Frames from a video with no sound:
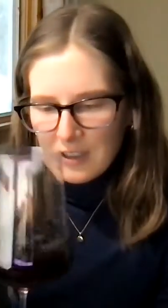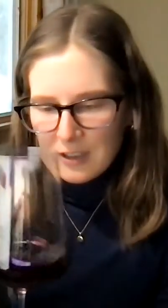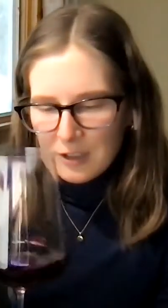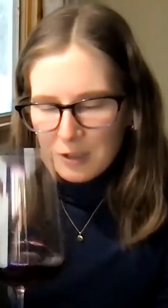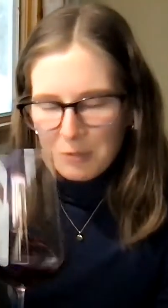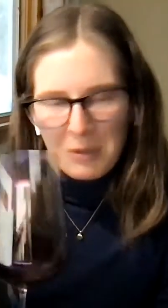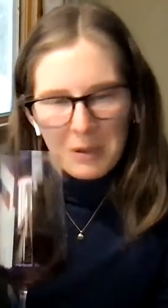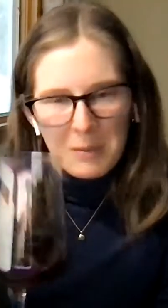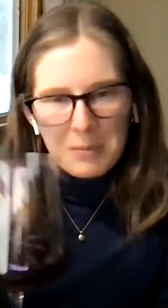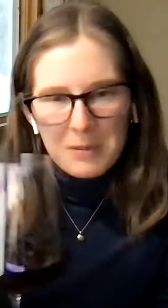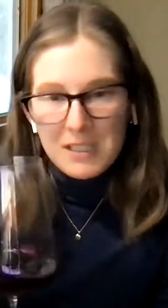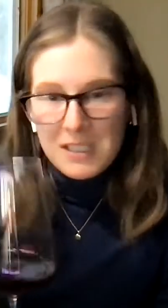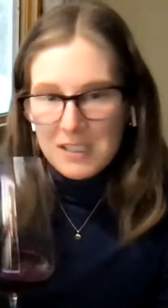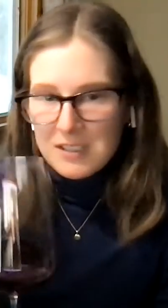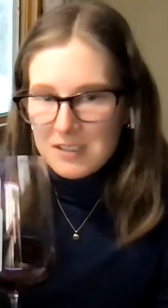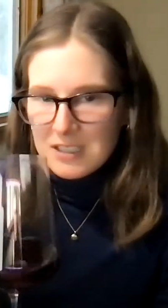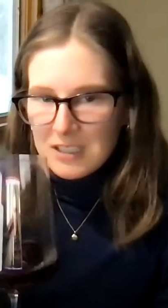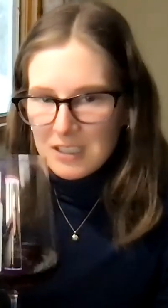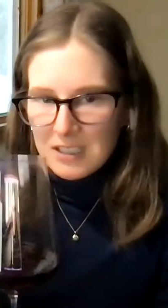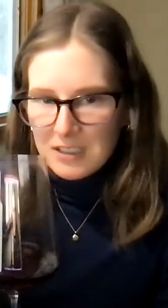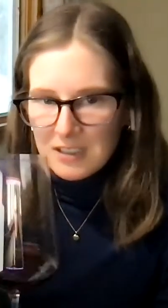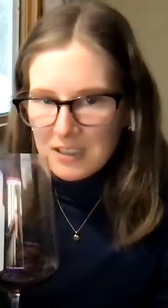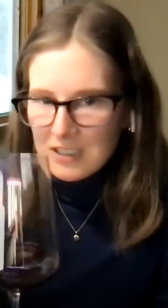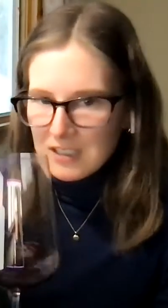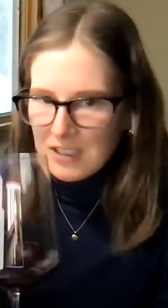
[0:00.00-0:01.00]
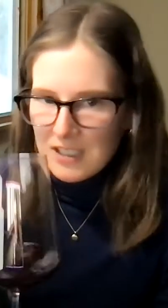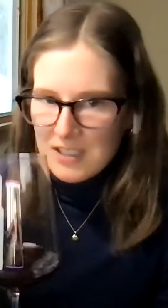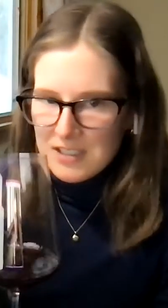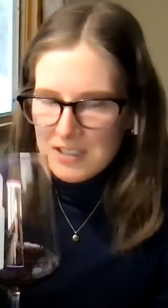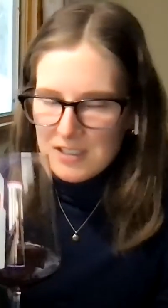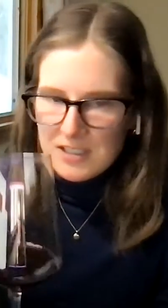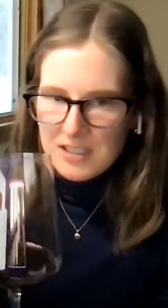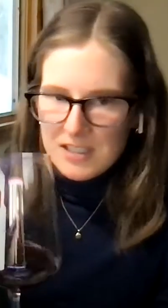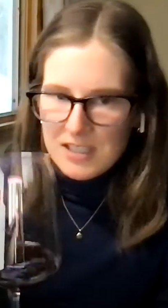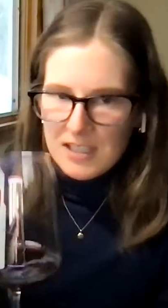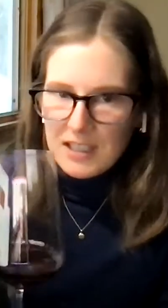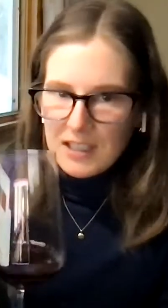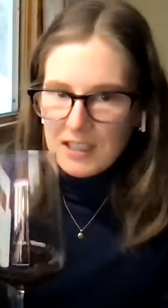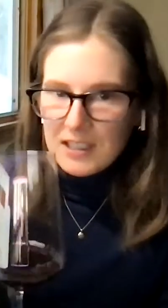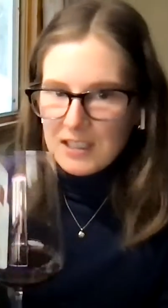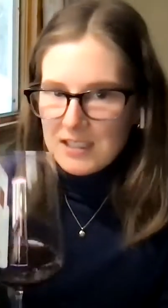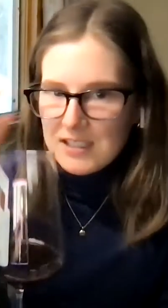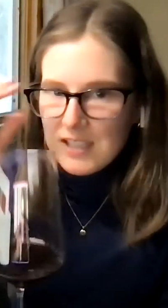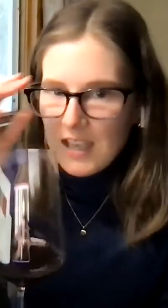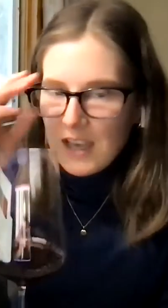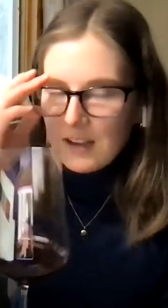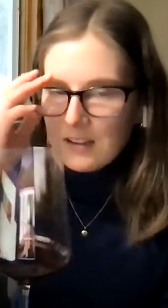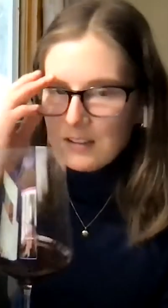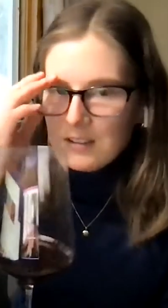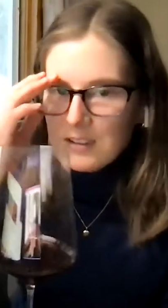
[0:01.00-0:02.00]
or maybe he did. It doesn't say
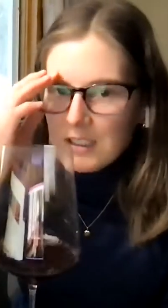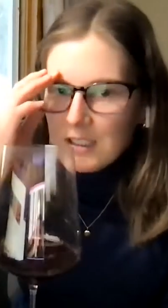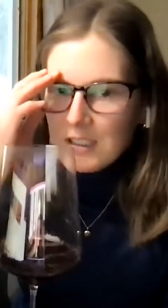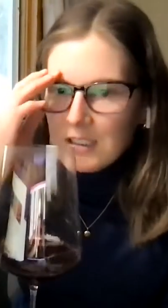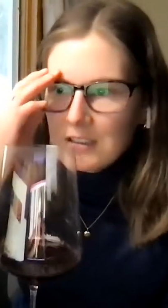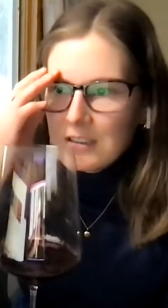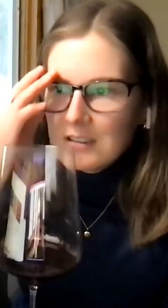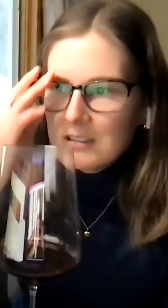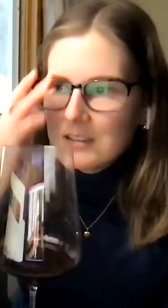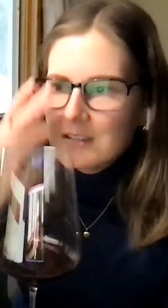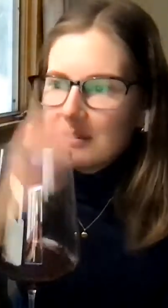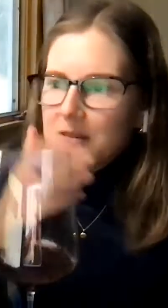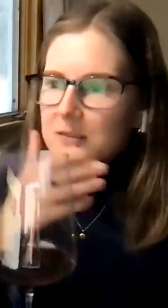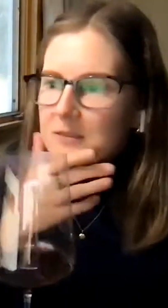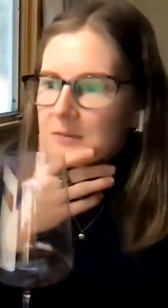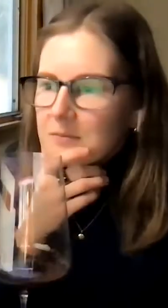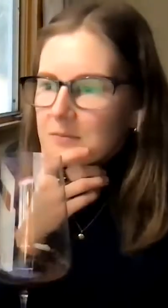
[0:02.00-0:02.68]
exactly